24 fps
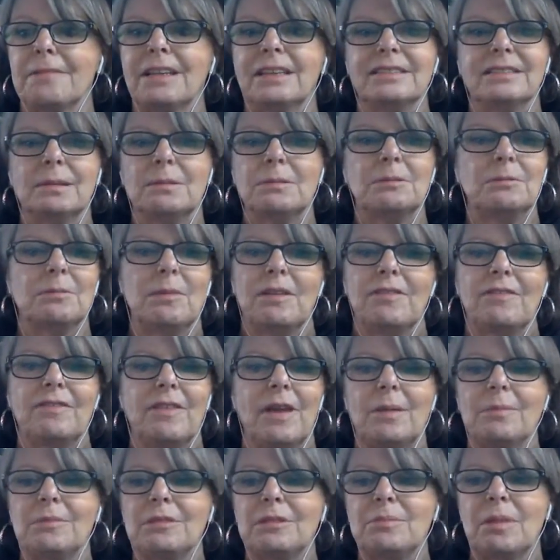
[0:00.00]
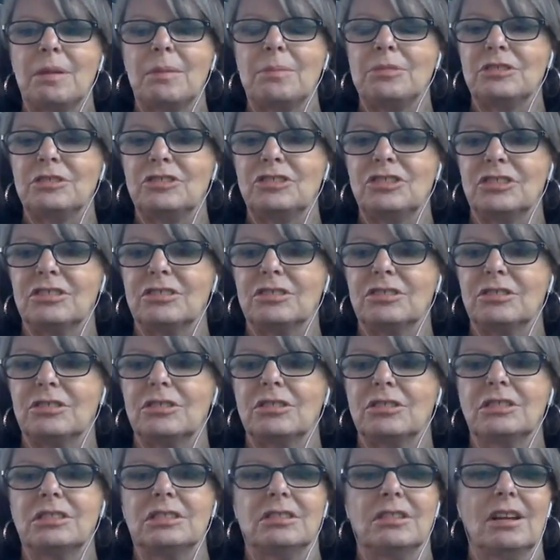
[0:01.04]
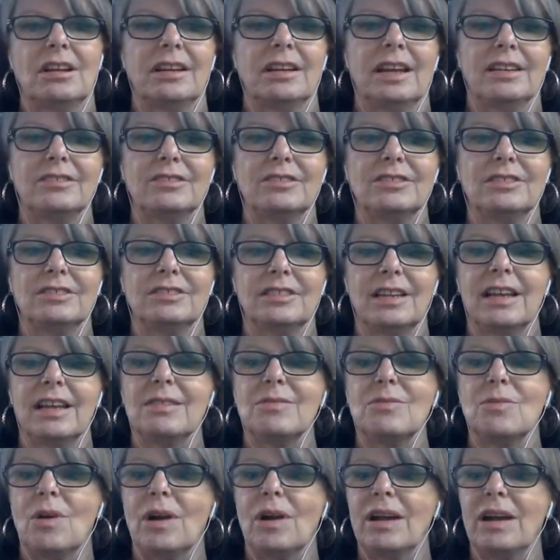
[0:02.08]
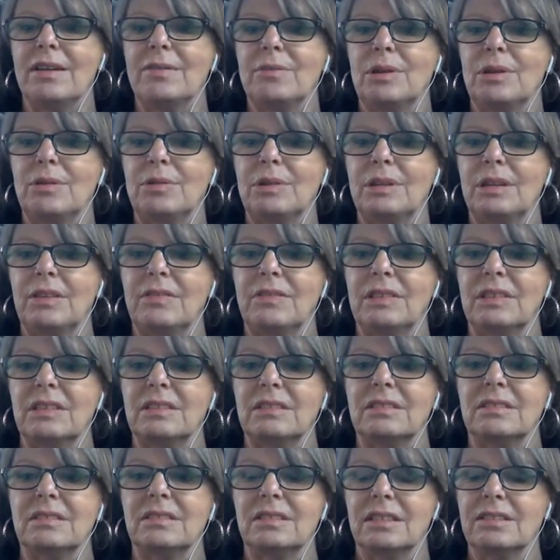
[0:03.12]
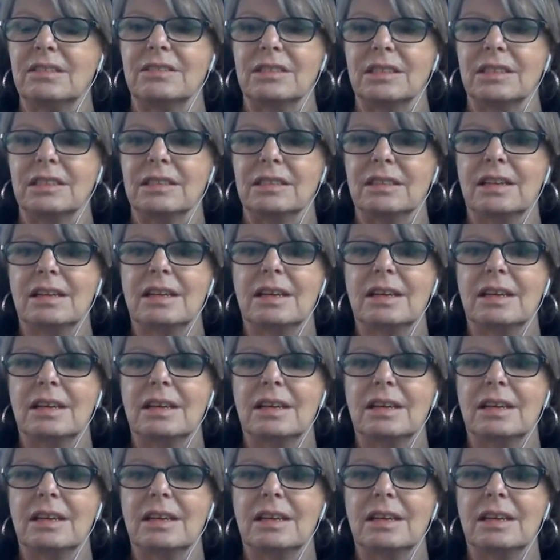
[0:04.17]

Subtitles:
Some of my family members just could not understand why we would even consider it.